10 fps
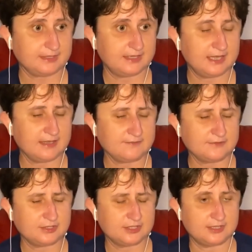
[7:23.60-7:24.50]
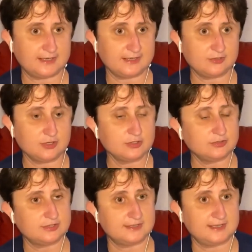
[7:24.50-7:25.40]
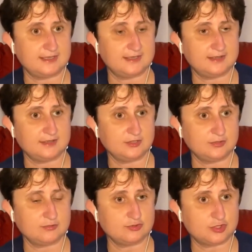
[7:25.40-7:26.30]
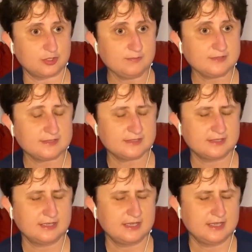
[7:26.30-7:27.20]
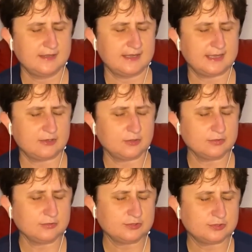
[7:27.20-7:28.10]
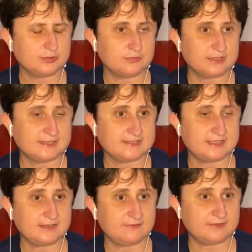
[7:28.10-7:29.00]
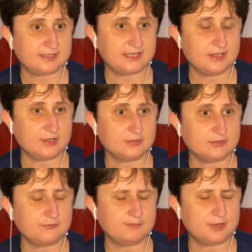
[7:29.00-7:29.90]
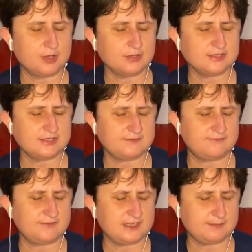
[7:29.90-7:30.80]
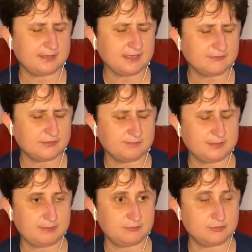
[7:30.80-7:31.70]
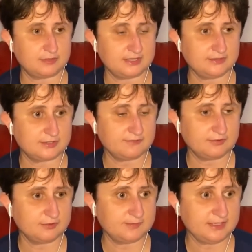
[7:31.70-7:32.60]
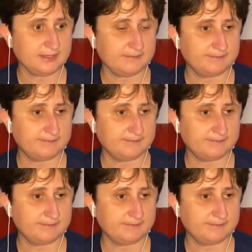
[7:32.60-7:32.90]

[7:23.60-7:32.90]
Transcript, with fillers: after I got, you know, jobs, I also received a lot of positive feedback from people who interviewed me.